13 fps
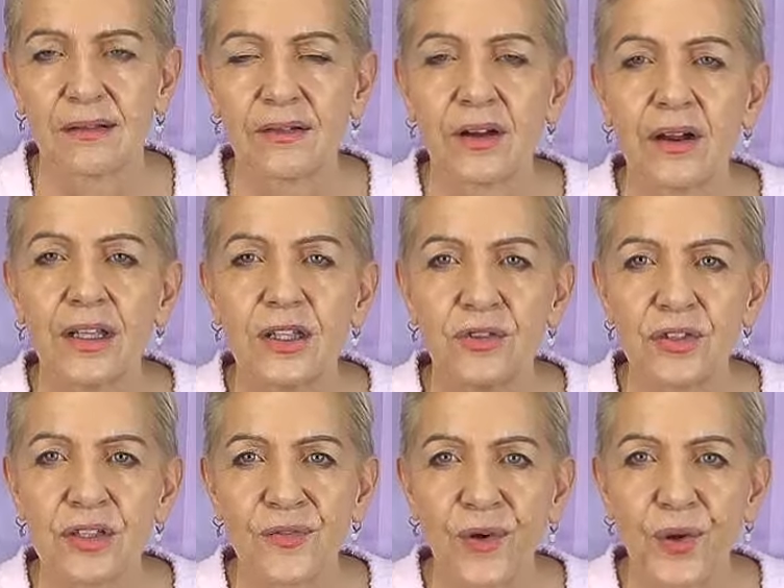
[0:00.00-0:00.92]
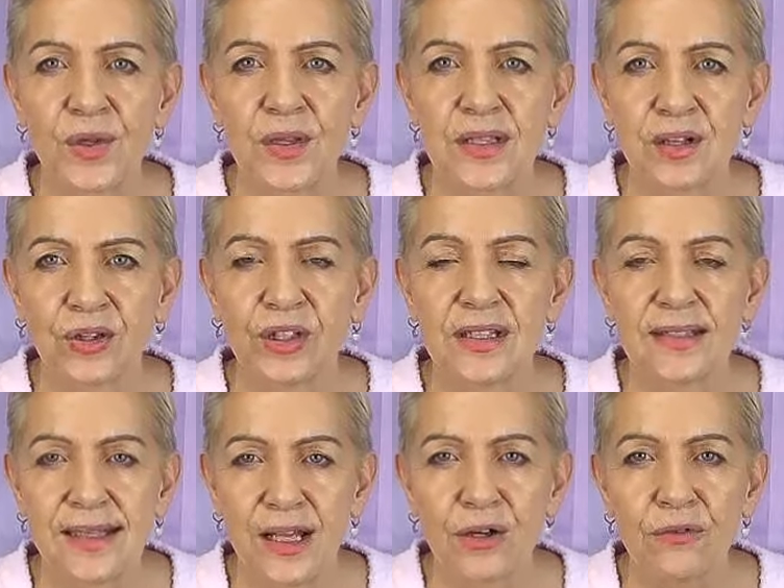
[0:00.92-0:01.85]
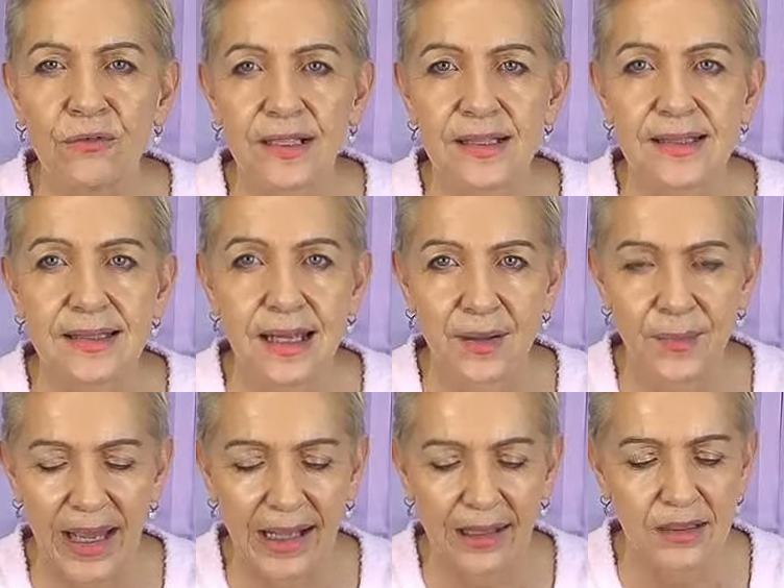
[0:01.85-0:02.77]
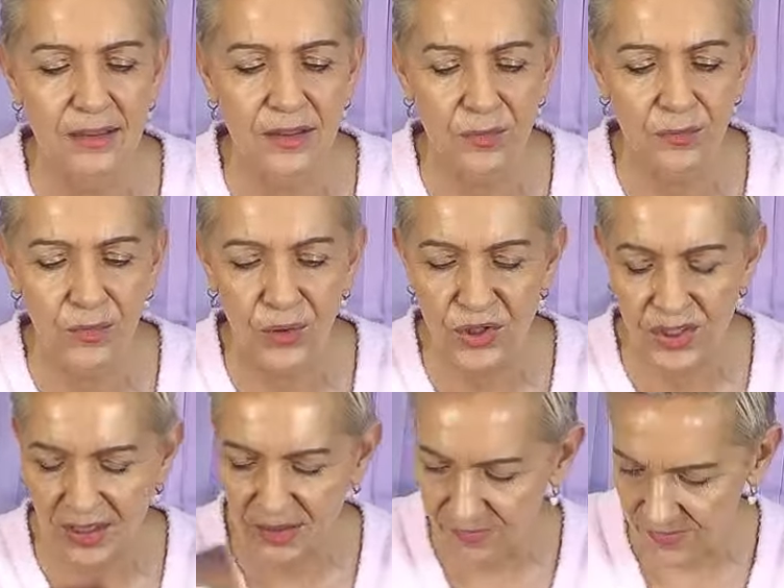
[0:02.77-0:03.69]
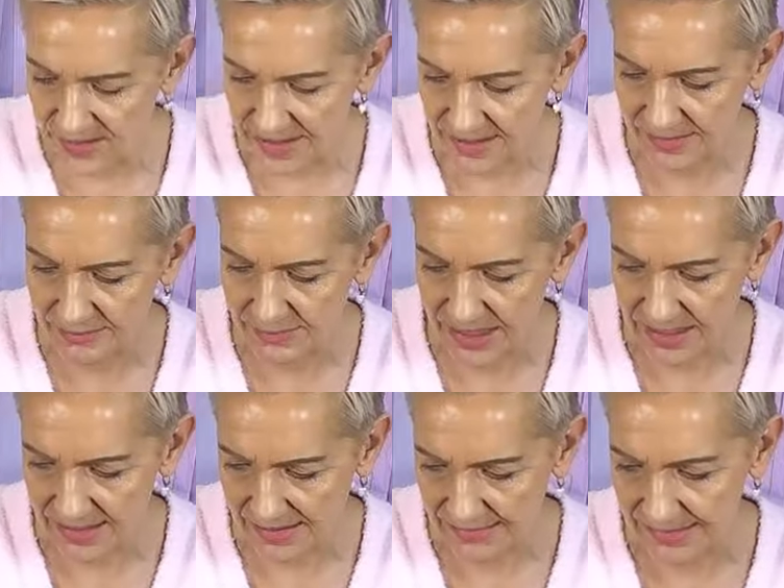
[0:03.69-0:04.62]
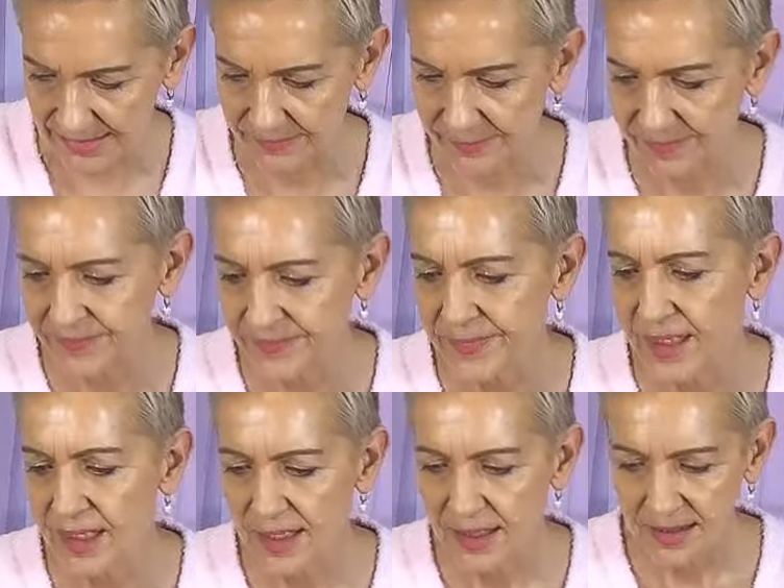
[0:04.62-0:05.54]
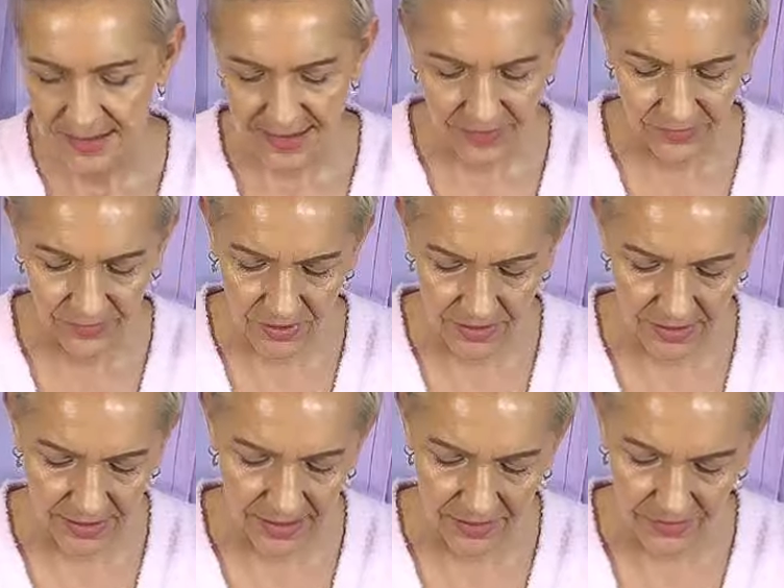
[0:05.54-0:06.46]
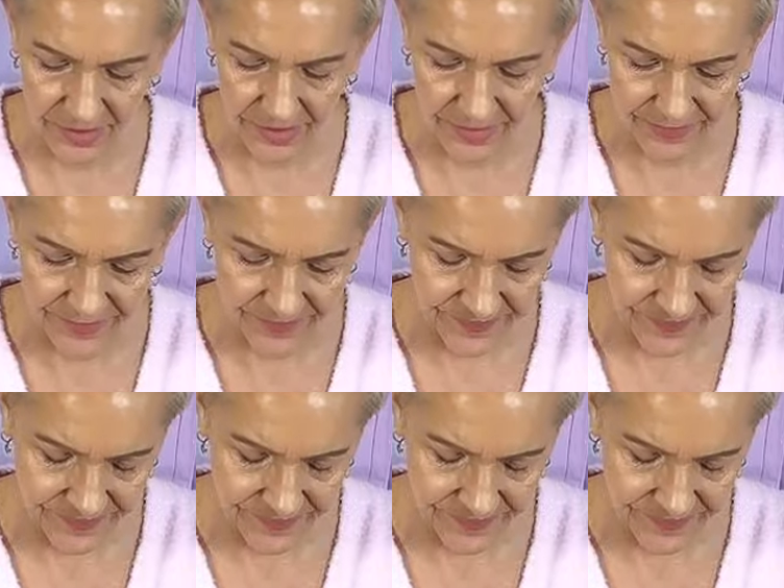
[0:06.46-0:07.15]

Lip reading: right? You just focus on yourself and stay balanced emotionally, physically, mentally. Have a look at the outcome.